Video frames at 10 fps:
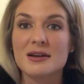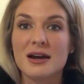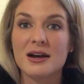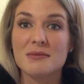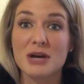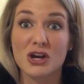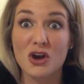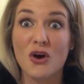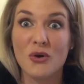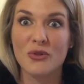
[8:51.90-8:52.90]
a
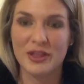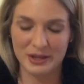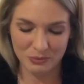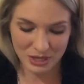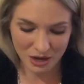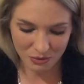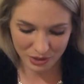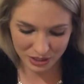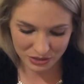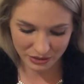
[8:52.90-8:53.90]
goal that we all
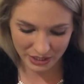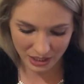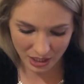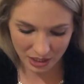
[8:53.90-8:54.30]
work toward.